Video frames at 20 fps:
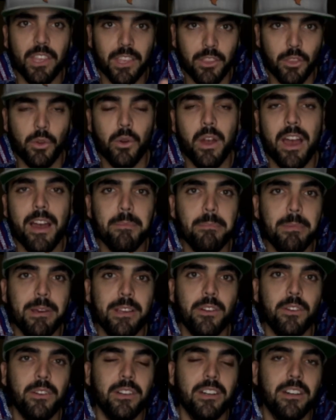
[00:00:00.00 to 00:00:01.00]
you have
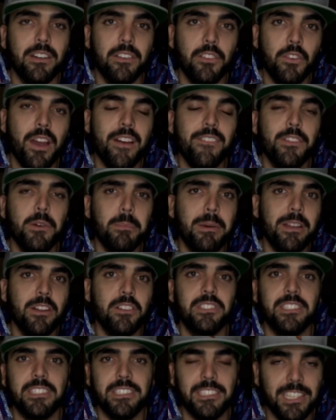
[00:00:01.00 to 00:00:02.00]
a better
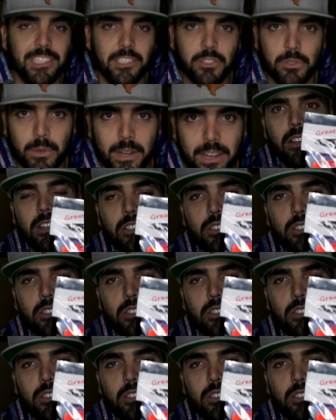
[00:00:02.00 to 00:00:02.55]
success rate.